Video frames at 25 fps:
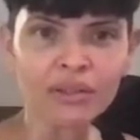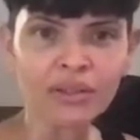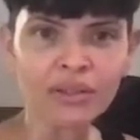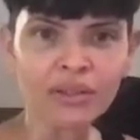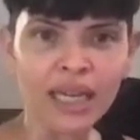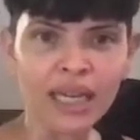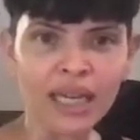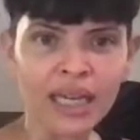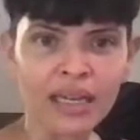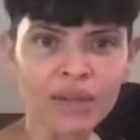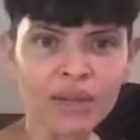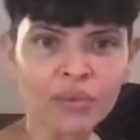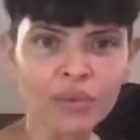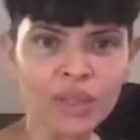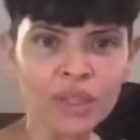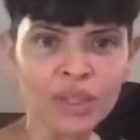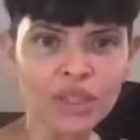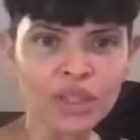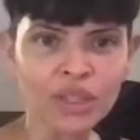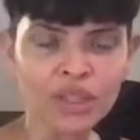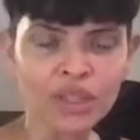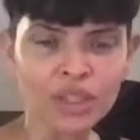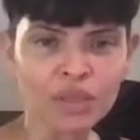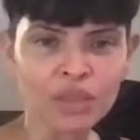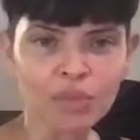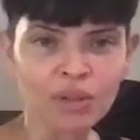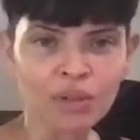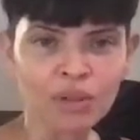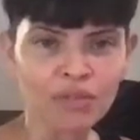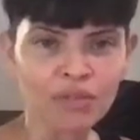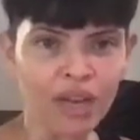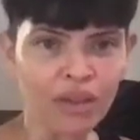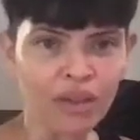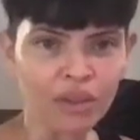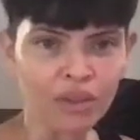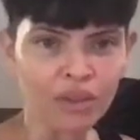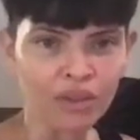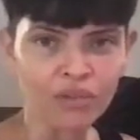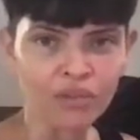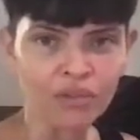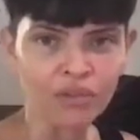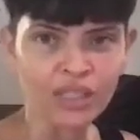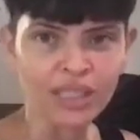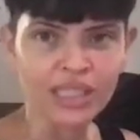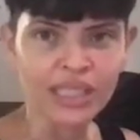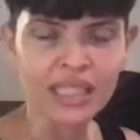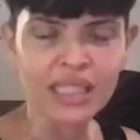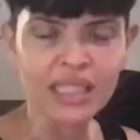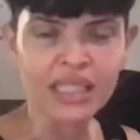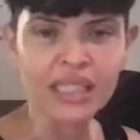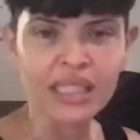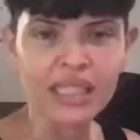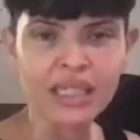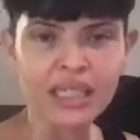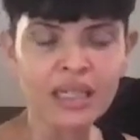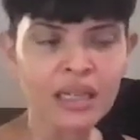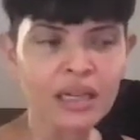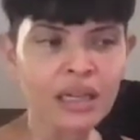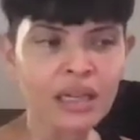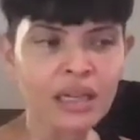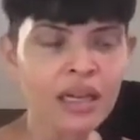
Like we should just be valued for existing.